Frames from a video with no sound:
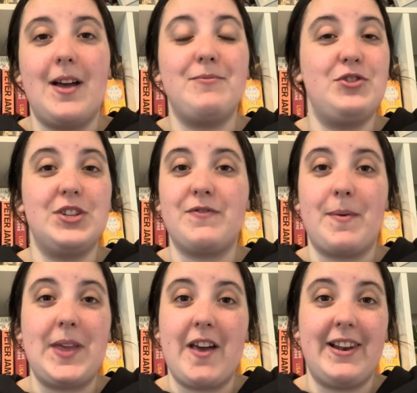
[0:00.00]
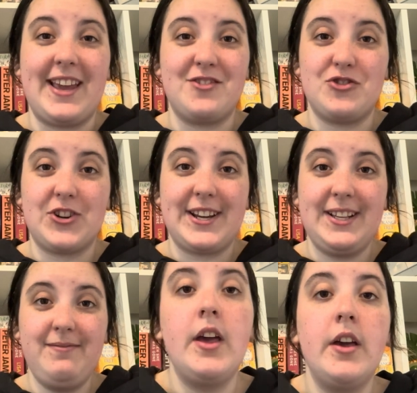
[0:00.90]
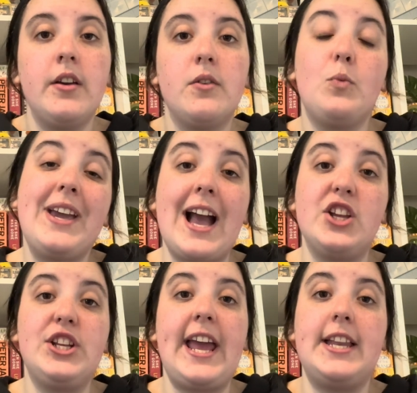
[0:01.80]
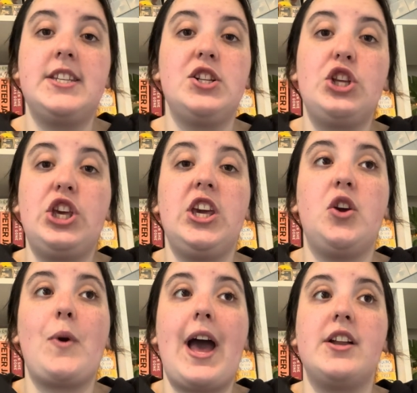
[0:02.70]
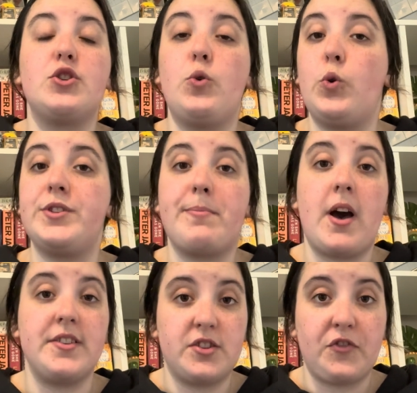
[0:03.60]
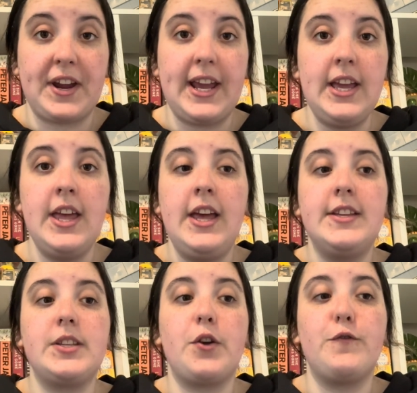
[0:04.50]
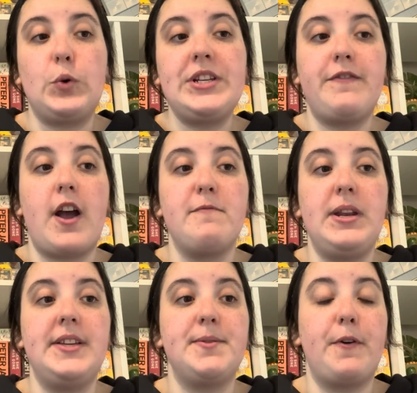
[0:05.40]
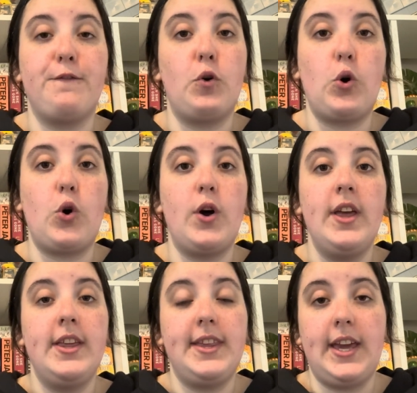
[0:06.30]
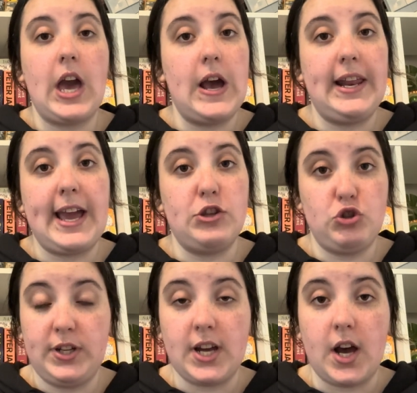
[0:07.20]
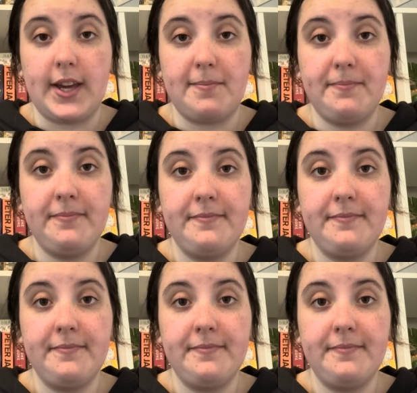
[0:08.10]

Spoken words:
just from the early entry. We actually entered the queue at 3:15, so 45 minutes before the early entry time.